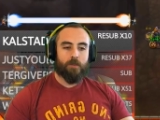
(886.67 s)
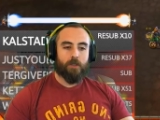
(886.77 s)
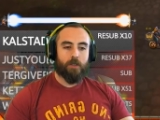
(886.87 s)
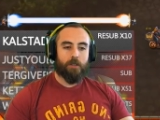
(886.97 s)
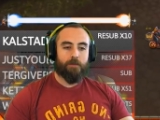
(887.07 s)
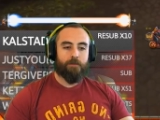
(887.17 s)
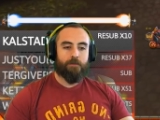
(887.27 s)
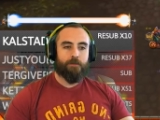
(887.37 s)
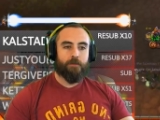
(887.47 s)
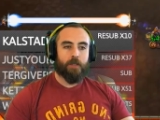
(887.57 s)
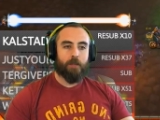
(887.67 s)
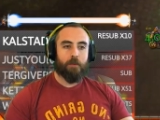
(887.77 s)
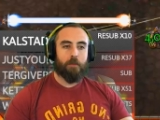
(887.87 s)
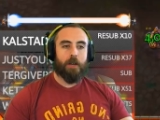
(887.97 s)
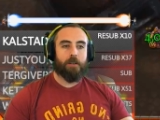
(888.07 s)
Do stun it. Druid. Yep,
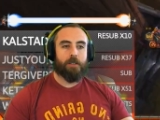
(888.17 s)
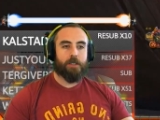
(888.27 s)
I'm gonna Maldic this